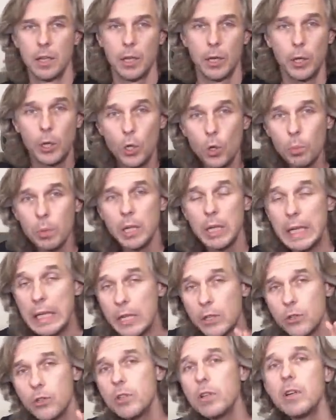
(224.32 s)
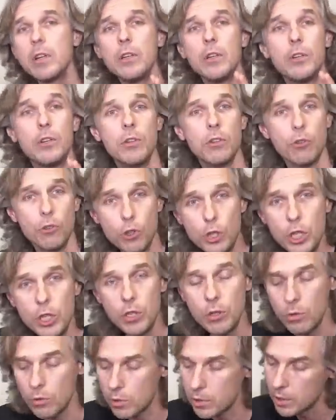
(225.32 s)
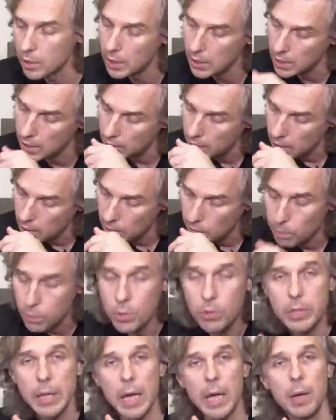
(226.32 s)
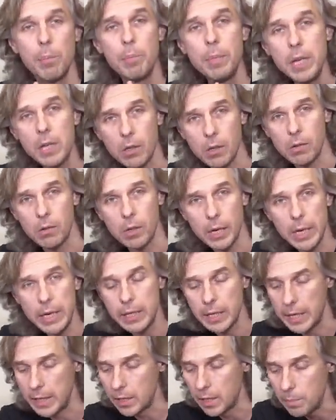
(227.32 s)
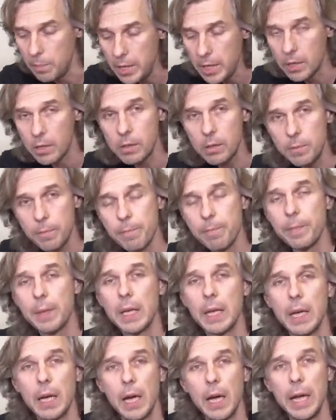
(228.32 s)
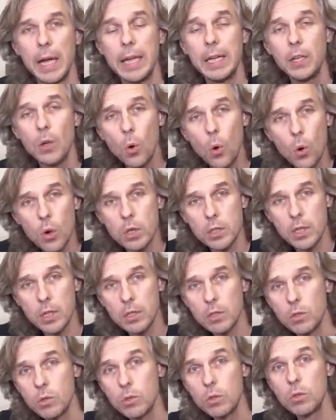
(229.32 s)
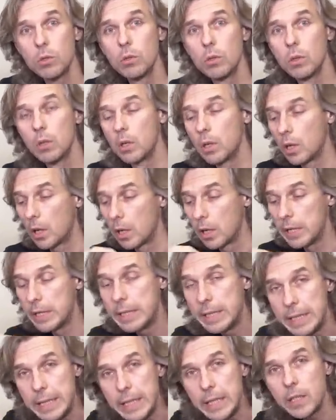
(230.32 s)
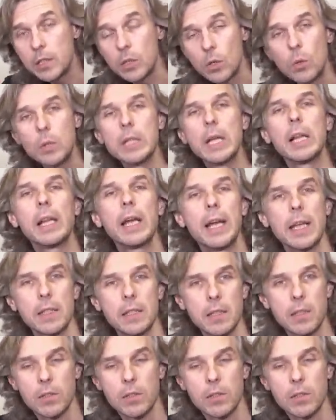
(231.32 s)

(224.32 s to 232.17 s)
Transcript: human engineering genius put a mirror, right, in the mirror in order to see through the lens.